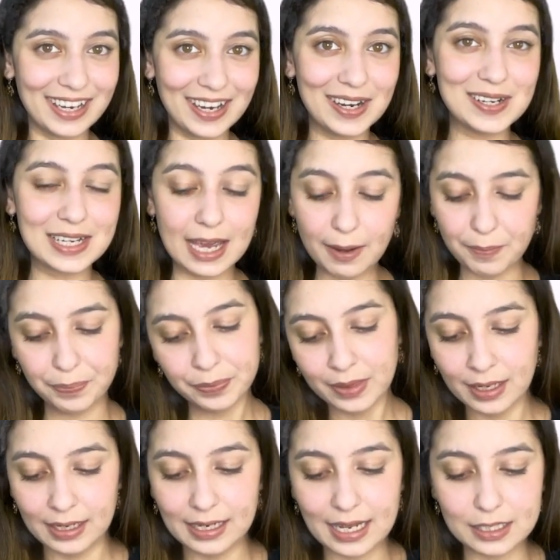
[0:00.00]
Okay,
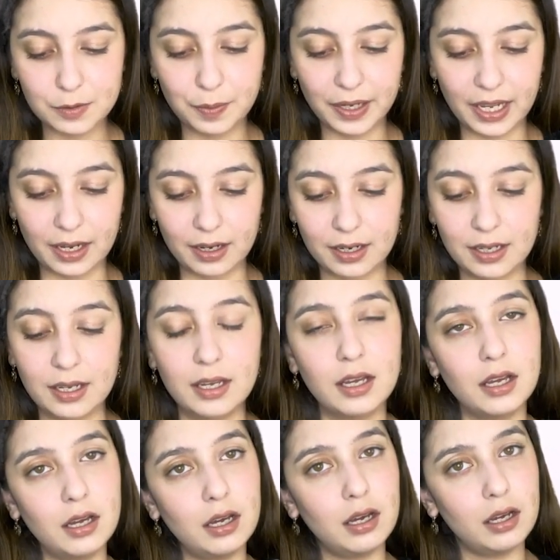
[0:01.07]
let's begin.
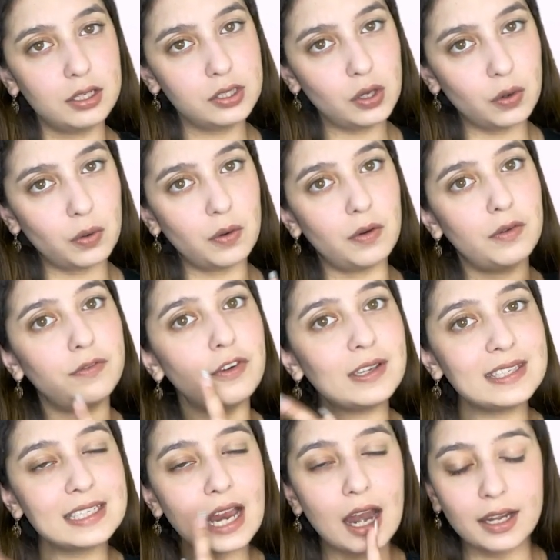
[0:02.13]
So for
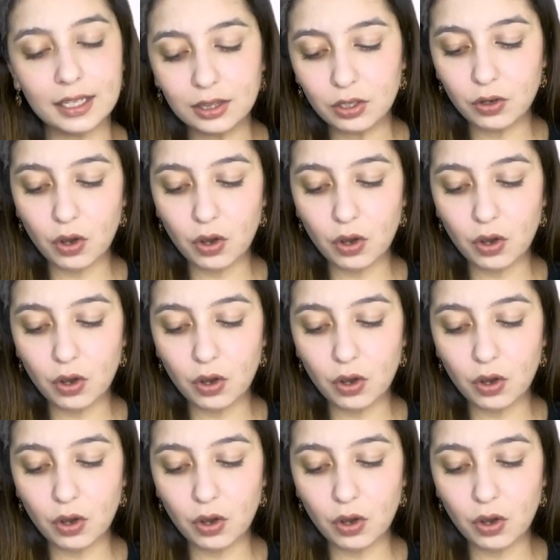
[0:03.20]
starting the